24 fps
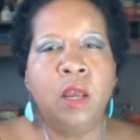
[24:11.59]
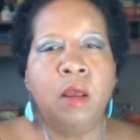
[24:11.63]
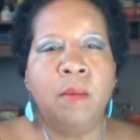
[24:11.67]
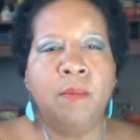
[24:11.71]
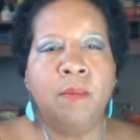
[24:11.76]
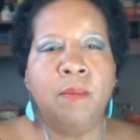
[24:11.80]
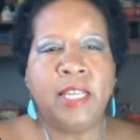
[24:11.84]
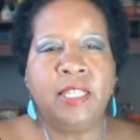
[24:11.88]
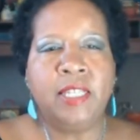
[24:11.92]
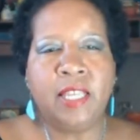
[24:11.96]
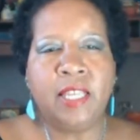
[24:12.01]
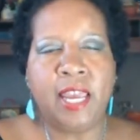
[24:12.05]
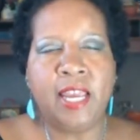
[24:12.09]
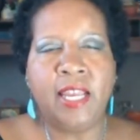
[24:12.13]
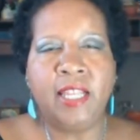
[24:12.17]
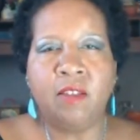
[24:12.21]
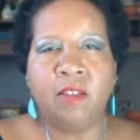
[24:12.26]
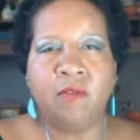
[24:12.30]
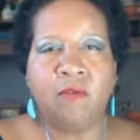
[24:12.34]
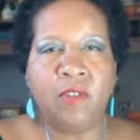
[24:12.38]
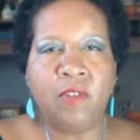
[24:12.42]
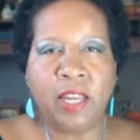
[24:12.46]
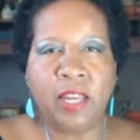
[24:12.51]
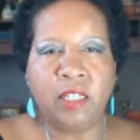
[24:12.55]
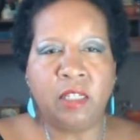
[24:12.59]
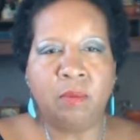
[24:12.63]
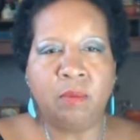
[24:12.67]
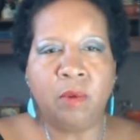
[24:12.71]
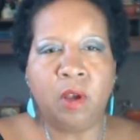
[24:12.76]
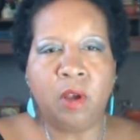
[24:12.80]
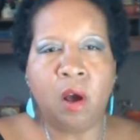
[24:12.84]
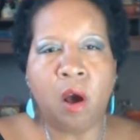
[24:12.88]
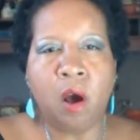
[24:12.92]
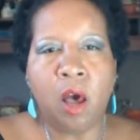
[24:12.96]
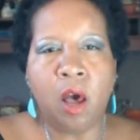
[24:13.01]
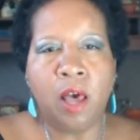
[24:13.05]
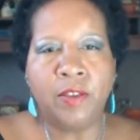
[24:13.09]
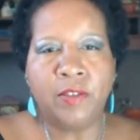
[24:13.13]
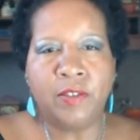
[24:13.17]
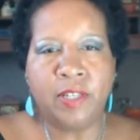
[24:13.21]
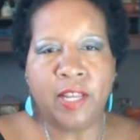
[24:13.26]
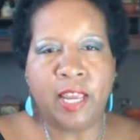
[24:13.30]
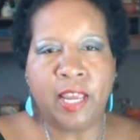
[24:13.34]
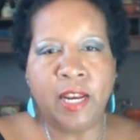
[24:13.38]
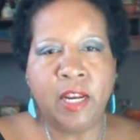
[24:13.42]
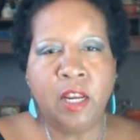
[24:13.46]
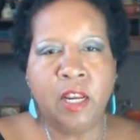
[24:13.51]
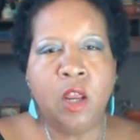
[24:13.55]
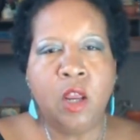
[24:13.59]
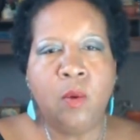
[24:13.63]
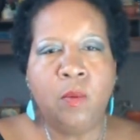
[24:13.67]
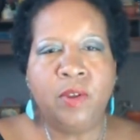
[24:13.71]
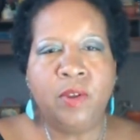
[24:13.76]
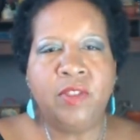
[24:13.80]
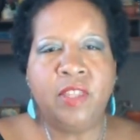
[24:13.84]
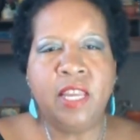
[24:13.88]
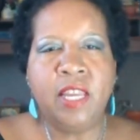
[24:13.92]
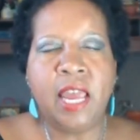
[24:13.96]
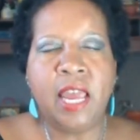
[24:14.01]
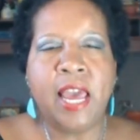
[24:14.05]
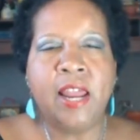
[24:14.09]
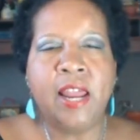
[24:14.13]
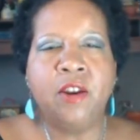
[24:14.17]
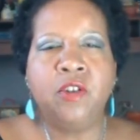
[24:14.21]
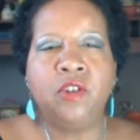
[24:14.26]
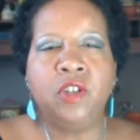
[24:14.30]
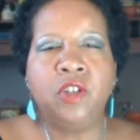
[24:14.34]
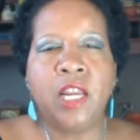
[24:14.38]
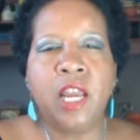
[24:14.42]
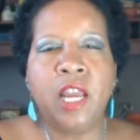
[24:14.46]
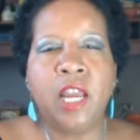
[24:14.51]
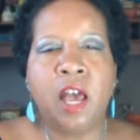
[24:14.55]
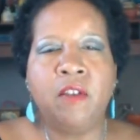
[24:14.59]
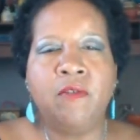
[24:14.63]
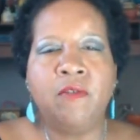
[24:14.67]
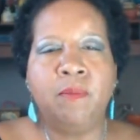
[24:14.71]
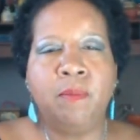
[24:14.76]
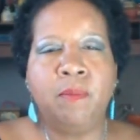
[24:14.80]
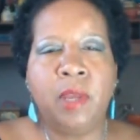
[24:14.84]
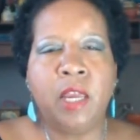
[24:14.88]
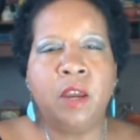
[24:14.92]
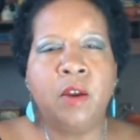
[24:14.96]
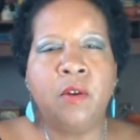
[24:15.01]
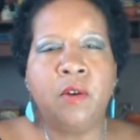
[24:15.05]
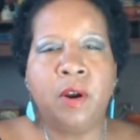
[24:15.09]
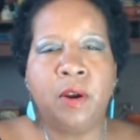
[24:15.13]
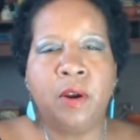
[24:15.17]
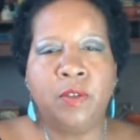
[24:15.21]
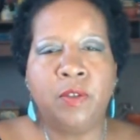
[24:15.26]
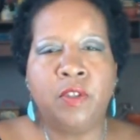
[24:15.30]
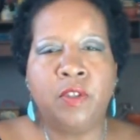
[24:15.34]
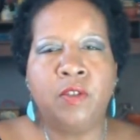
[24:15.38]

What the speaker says: by saying the victim caused it with the energy of mirrors,